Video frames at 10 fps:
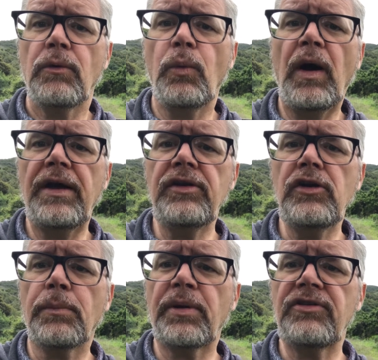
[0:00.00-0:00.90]
One,
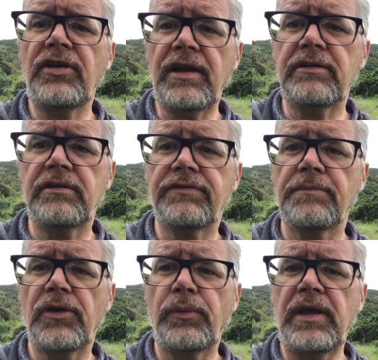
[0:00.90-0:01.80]
you're protected
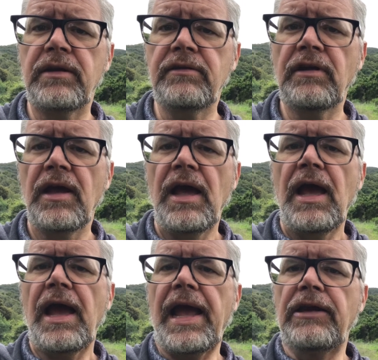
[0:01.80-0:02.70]
from the wind,
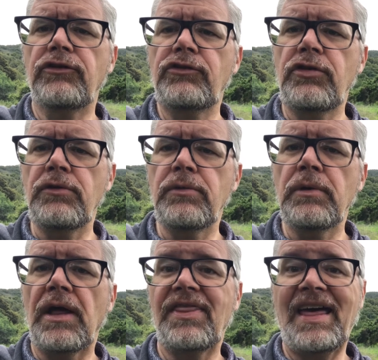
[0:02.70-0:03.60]
and
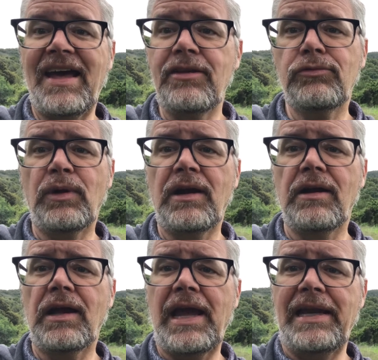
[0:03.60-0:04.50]
two, that is
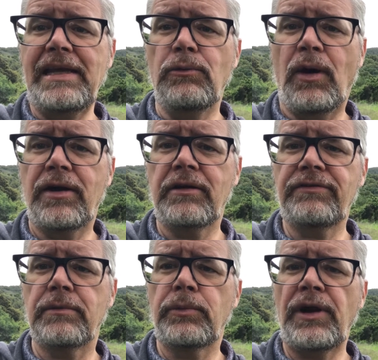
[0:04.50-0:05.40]
where any water
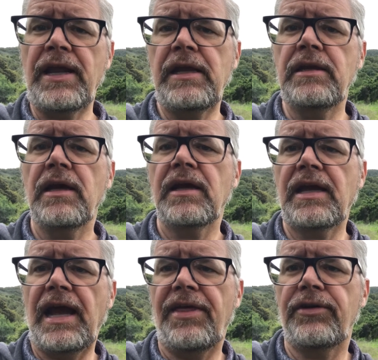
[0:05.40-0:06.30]
from rain
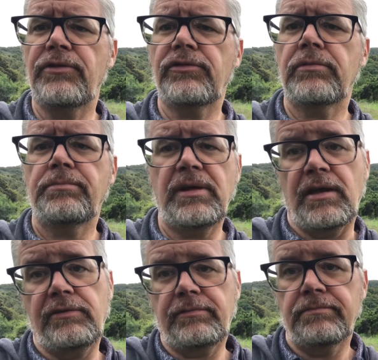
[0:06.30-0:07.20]
gathers,
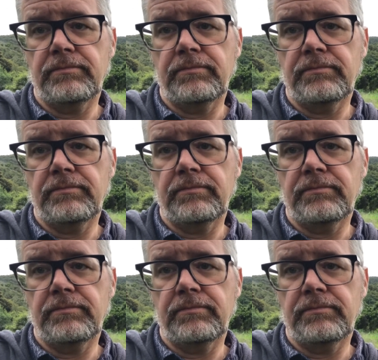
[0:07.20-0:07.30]
because